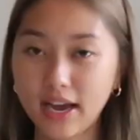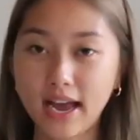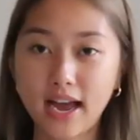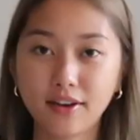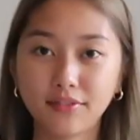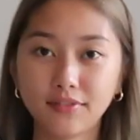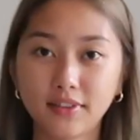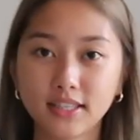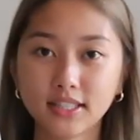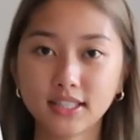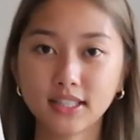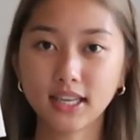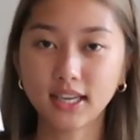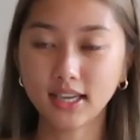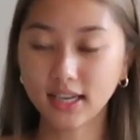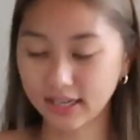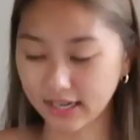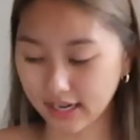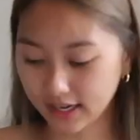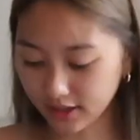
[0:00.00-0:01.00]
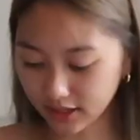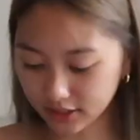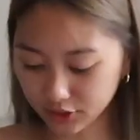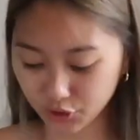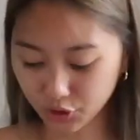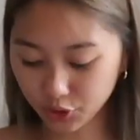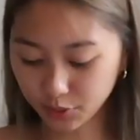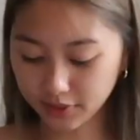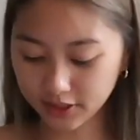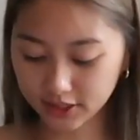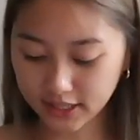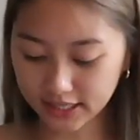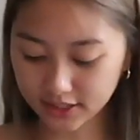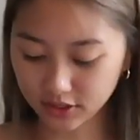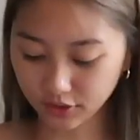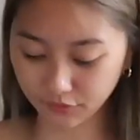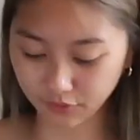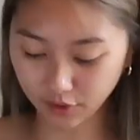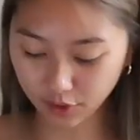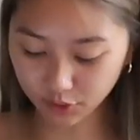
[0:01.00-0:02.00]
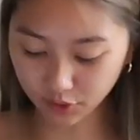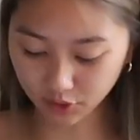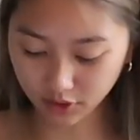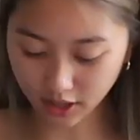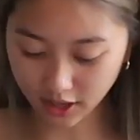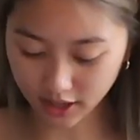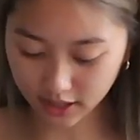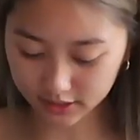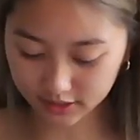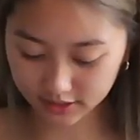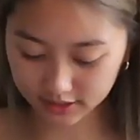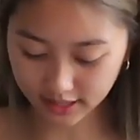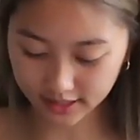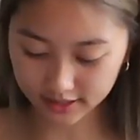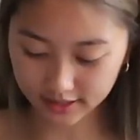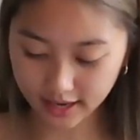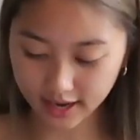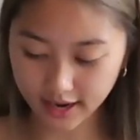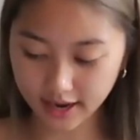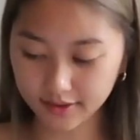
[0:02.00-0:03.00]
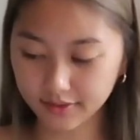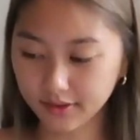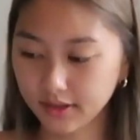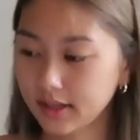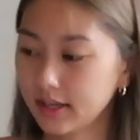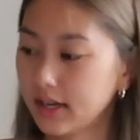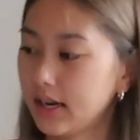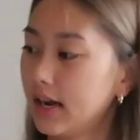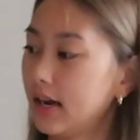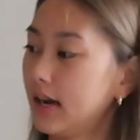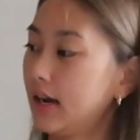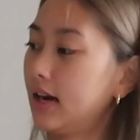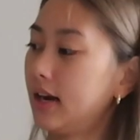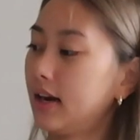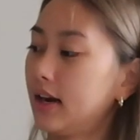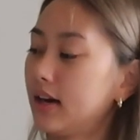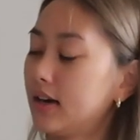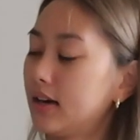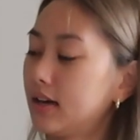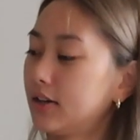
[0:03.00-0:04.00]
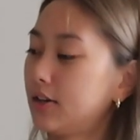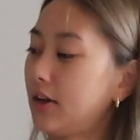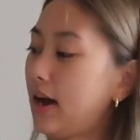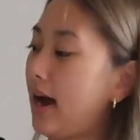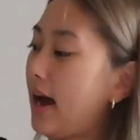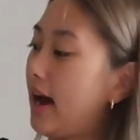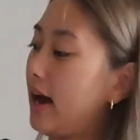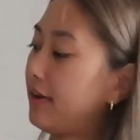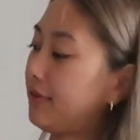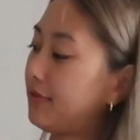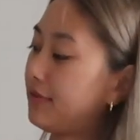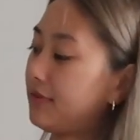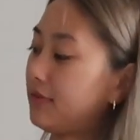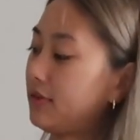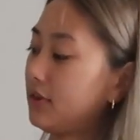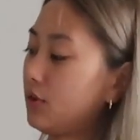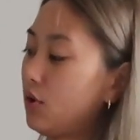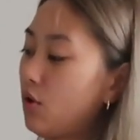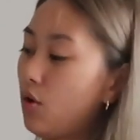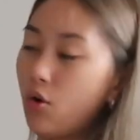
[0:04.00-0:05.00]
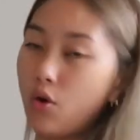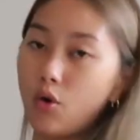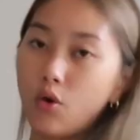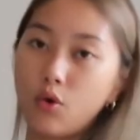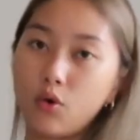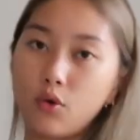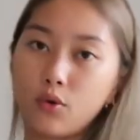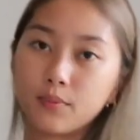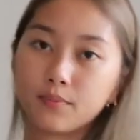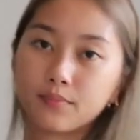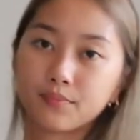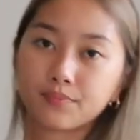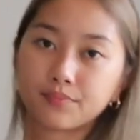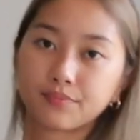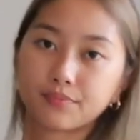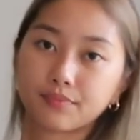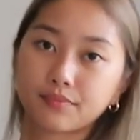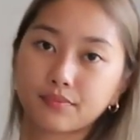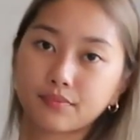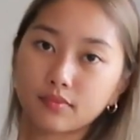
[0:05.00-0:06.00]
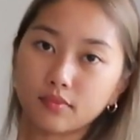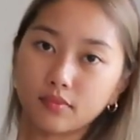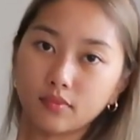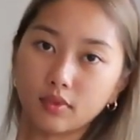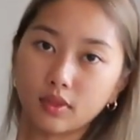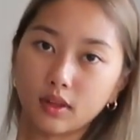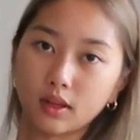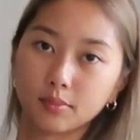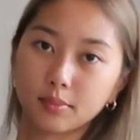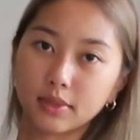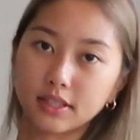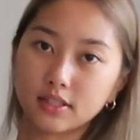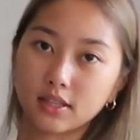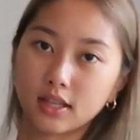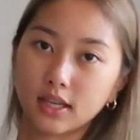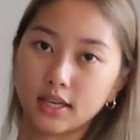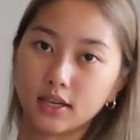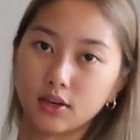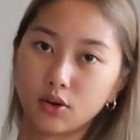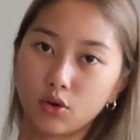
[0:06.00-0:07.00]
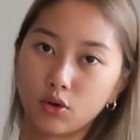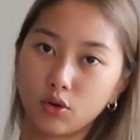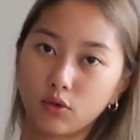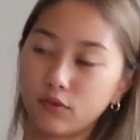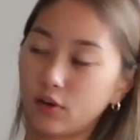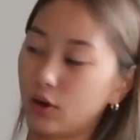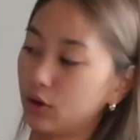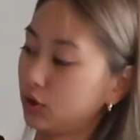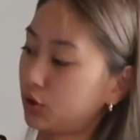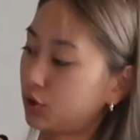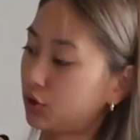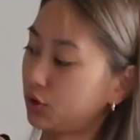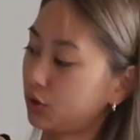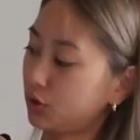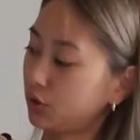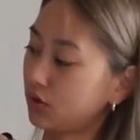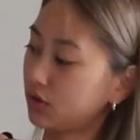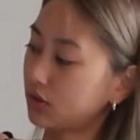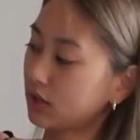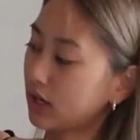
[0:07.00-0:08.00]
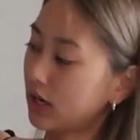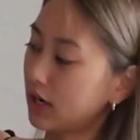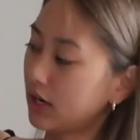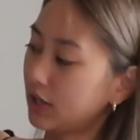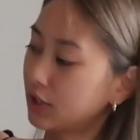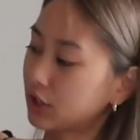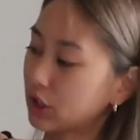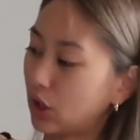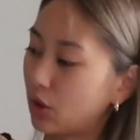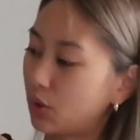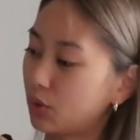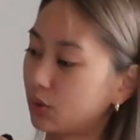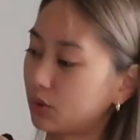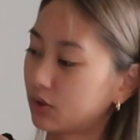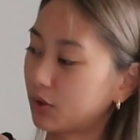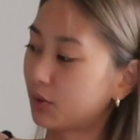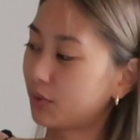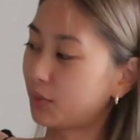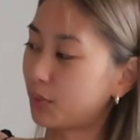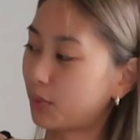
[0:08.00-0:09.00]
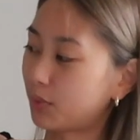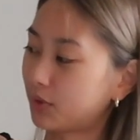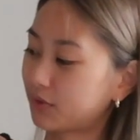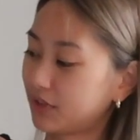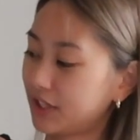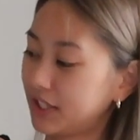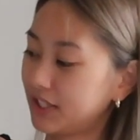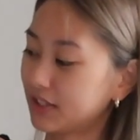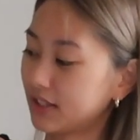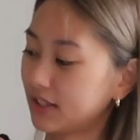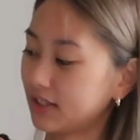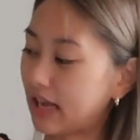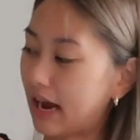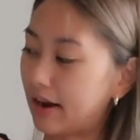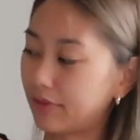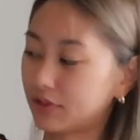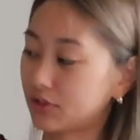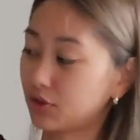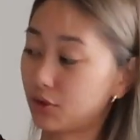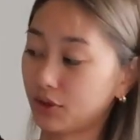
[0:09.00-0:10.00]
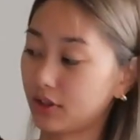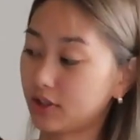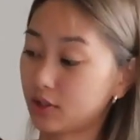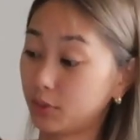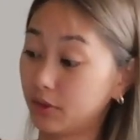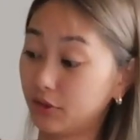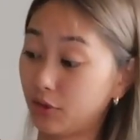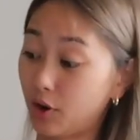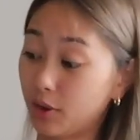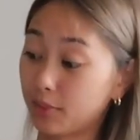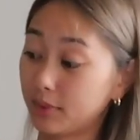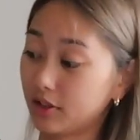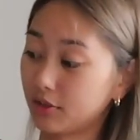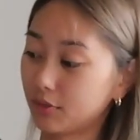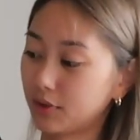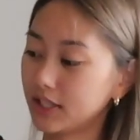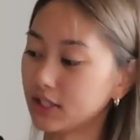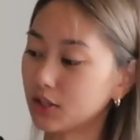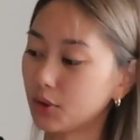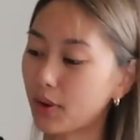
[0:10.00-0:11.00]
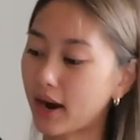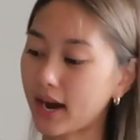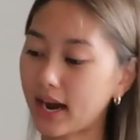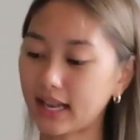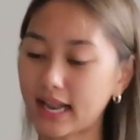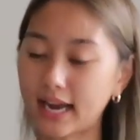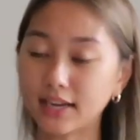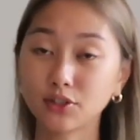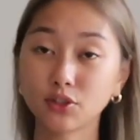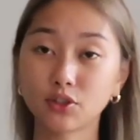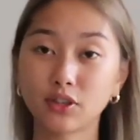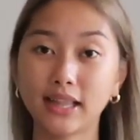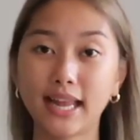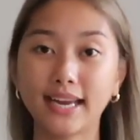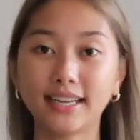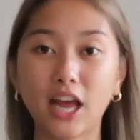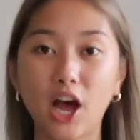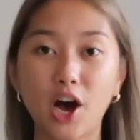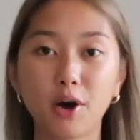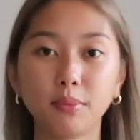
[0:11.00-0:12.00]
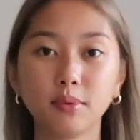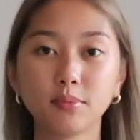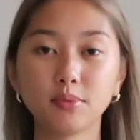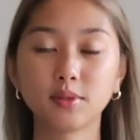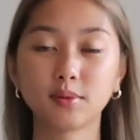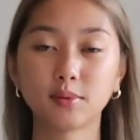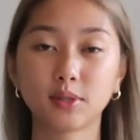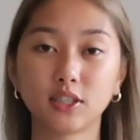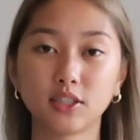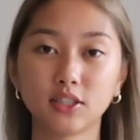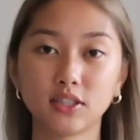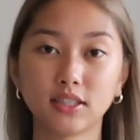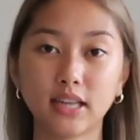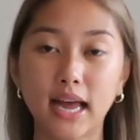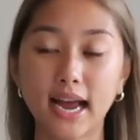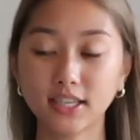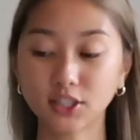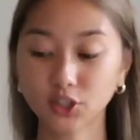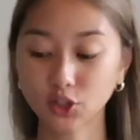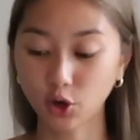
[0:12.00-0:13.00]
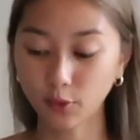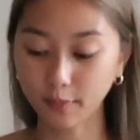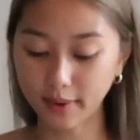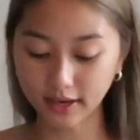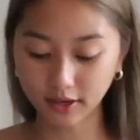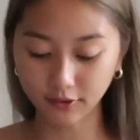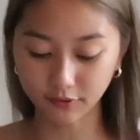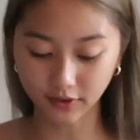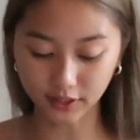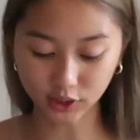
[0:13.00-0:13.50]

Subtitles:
you have this thing, and I assume this has the photo cards. And then here you have the whole, basically the whole photo shoot. So the reason, I've told this before, but the reason why I like to collect albums is because it has so many